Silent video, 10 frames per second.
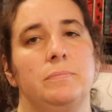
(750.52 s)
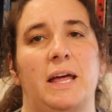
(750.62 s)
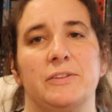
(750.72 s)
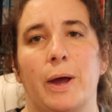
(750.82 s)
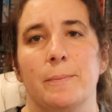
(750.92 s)

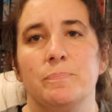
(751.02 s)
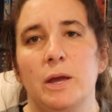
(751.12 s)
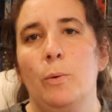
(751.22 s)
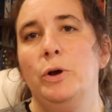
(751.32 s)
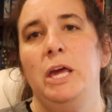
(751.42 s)
That's okay.
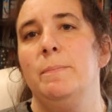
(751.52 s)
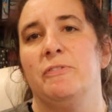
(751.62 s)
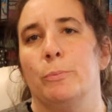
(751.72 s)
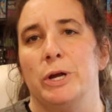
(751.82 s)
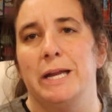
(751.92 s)
It won't keep me
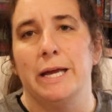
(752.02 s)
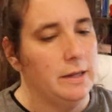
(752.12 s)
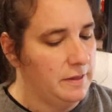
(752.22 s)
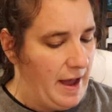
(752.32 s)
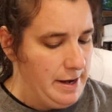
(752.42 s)
from reading it.
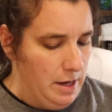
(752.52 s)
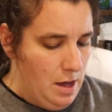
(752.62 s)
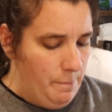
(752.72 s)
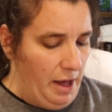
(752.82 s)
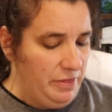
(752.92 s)
It's fine.
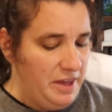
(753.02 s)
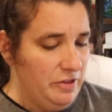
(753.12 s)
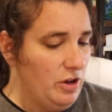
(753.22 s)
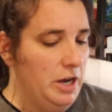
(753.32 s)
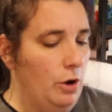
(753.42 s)
But
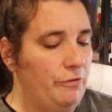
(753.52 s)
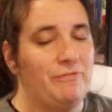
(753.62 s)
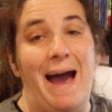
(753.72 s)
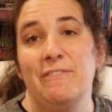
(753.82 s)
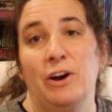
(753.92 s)
these are, you know,
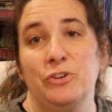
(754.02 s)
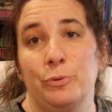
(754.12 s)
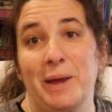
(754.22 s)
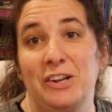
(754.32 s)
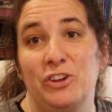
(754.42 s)

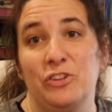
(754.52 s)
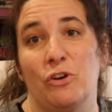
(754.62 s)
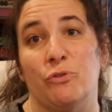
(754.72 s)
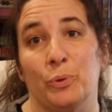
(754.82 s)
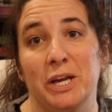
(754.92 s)
500 pages
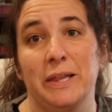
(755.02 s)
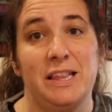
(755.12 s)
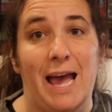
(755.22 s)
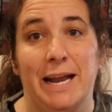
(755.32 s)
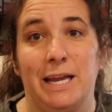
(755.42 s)
of really
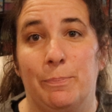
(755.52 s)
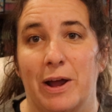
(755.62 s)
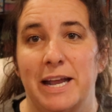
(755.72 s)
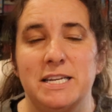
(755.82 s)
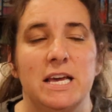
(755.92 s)
tiny
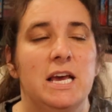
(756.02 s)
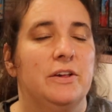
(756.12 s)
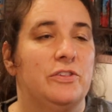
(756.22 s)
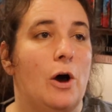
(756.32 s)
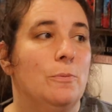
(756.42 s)
print.
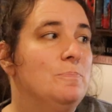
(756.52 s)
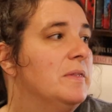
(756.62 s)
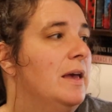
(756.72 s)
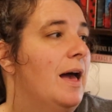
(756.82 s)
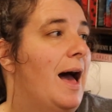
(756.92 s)
So
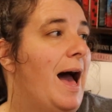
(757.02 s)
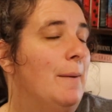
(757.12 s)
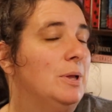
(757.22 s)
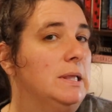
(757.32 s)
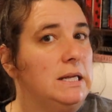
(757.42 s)

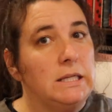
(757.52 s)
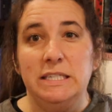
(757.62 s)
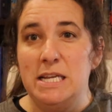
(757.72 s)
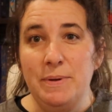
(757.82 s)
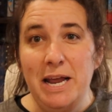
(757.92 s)
I'm a little
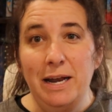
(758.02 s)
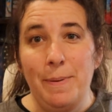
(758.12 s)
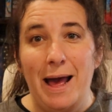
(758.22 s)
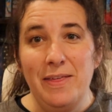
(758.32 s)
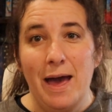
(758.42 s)
intimidated
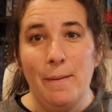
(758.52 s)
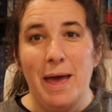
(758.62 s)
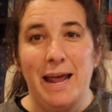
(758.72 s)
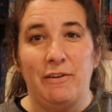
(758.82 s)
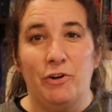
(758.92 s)
by them,
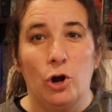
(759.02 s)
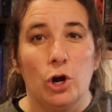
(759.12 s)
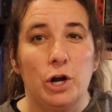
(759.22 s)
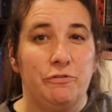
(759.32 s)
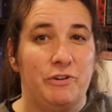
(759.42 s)
and I've
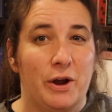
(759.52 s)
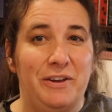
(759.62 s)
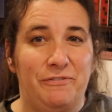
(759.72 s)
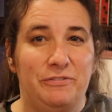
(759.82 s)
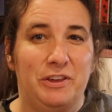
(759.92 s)
heard
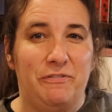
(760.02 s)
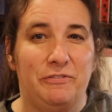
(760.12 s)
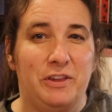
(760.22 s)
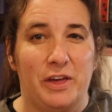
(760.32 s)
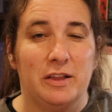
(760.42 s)
very
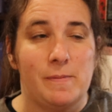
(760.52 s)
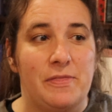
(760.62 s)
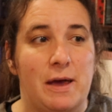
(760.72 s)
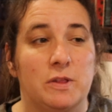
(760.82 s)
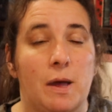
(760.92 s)
50-50 things about
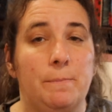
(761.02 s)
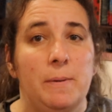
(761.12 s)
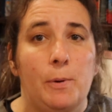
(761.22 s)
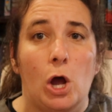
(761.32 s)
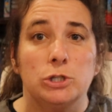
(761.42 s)
them. Some
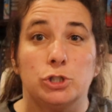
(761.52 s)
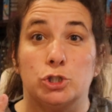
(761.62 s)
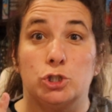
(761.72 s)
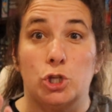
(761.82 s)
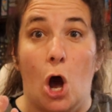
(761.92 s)
people are
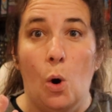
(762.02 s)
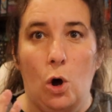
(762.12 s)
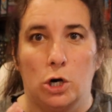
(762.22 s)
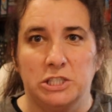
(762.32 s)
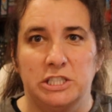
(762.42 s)
so
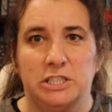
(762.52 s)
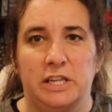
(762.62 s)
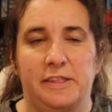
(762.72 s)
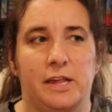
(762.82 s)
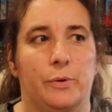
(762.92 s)
hooked into
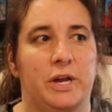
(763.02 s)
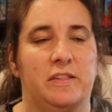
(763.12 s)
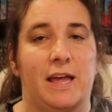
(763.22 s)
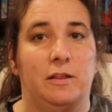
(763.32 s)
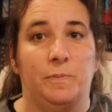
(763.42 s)
this
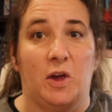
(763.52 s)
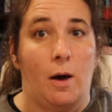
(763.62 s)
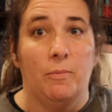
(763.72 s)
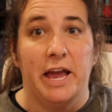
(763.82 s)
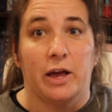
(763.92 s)
series that it's
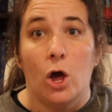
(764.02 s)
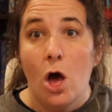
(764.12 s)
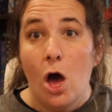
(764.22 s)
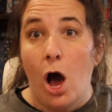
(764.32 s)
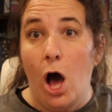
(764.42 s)
become like
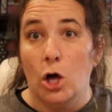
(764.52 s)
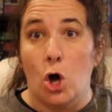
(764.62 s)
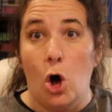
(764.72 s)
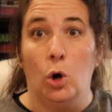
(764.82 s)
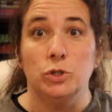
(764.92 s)
a
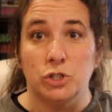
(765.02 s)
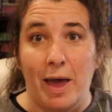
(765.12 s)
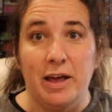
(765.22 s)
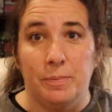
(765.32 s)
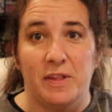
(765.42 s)

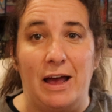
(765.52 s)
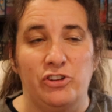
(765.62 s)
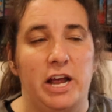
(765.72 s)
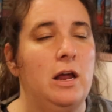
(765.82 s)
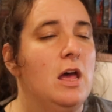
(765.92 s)
cult-like
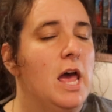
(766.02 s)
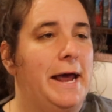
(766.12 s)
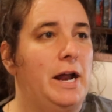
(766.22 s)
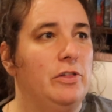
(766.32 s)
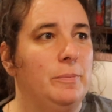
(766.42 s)
obsession,
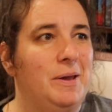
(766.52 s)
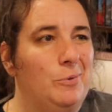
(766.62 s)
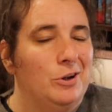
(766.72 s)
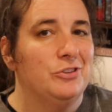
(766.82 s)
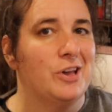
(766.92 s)
and other
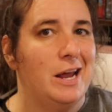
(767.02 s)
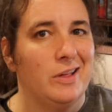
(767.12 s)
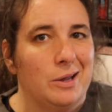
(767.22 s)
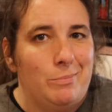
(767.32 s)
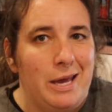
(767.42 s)
people are just kind of
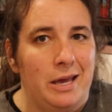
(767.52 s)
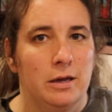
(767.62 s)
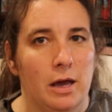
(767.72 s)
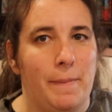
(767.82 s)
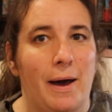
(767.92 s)
like meh
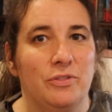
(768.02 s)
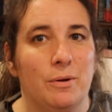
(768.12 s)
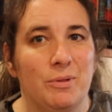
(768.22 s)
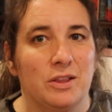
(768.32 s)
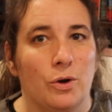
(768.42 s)
about
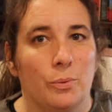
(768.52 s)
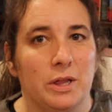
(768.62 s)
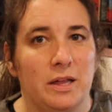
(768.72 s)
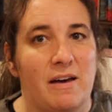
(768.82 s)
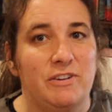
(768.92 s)
them, like don't
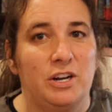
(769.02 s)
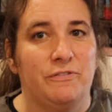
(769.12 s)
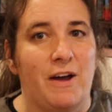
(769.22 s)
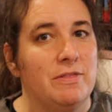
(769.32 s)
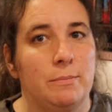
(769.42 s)
really love it or
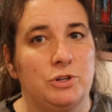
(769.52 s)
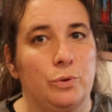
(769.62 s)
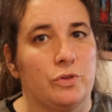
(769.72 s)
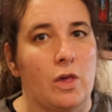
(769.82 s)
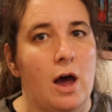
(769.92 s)
find them
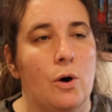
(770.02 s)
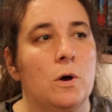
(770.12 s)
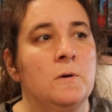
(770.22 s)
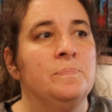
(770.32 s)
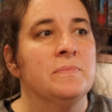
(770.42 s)
too slow.